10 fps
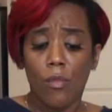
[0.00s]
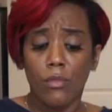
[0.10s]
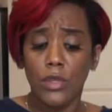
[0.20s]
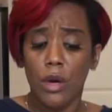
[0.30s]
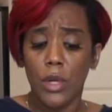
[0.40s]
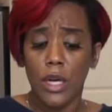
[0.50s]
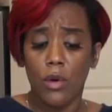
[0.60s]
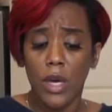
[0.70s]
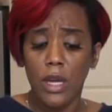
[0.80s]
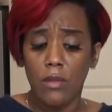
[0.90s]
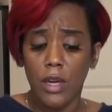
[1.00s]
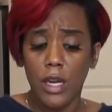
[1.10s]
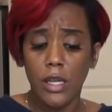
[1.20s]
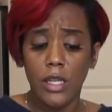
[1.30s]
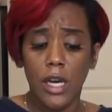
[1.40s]
You know what they're gonna eat for the
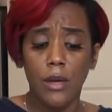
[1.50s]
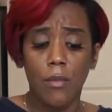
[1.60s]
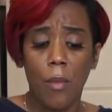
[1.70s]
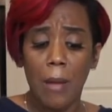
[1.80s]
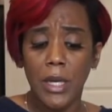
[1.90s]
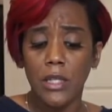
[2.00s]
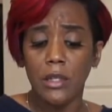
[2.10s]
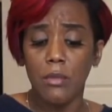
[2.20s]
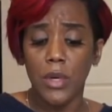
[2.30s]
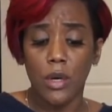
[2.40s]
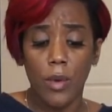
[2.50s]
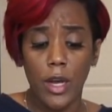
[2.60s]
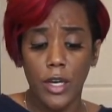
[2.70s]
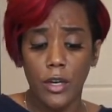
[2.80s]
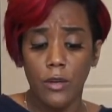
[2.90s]
next day. I mean, this little meal
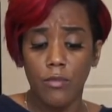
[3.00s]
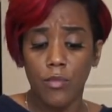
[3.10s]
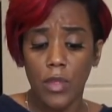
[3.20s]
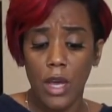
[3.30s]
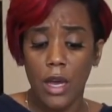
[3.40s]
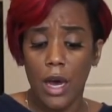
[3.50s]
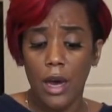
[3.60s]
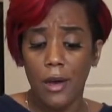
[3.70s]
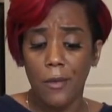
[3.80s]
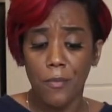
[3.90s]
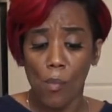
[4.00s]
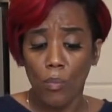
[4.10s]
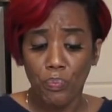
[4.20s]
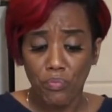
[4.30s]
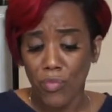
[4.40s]
right here, thank God,
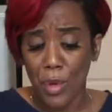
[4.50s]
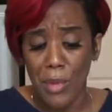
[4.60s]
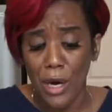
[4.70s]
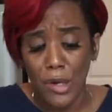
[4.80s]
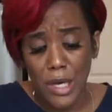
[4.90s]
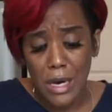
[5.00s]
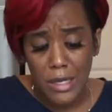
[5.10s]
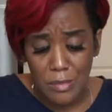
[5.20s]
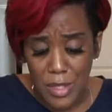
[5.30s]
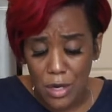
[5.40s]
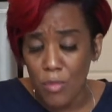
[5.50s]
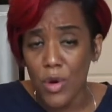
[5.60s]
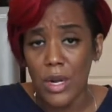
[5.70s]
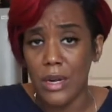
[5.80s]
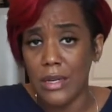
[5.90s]
but only cost me no
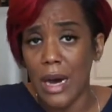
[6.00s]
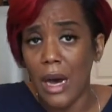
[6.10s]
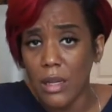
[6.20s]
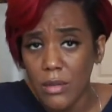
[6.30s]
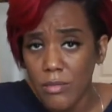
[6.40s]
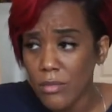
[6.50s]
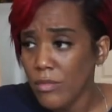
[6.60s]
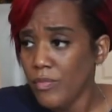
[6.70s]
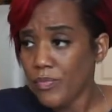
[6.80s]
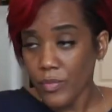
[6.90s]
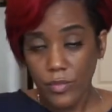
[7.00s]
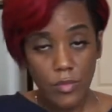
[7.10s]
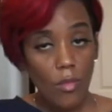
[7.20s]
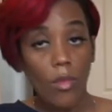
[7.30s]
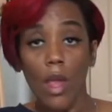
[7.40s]
more than a dollar.
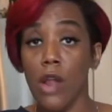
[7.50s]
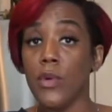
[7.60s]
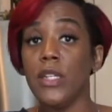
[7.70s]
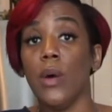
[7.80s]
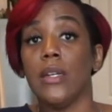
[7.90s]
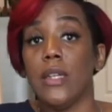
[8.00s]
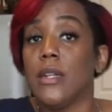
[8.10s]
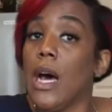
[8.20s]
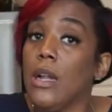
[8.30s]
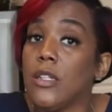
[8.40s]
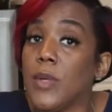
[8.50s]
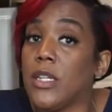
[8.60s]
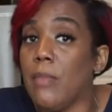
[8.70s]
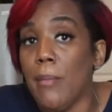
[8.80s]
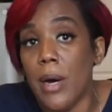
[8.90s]
And the reason why I say a dollar is
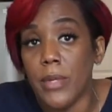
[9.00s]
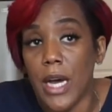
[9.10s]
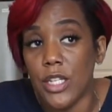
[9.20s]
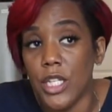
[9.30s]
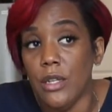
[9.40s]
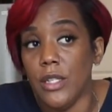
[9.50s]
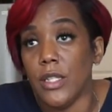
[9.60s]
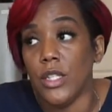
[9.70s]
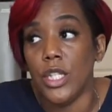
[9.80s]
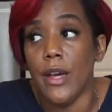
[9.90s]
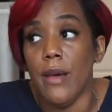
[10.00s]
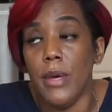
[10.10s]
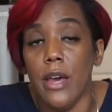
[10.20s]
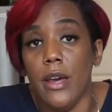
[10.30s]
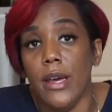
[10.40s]
because my mama got chickens and she gave
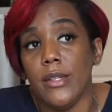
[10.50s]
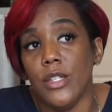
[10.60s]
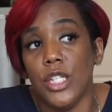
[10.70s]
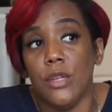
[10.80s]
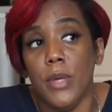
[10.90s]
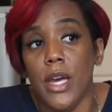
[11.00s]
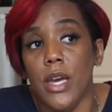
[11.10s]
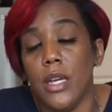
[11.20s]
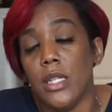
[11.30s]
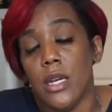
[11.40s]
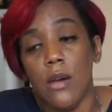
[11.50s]
me eggs and she gave me eggs.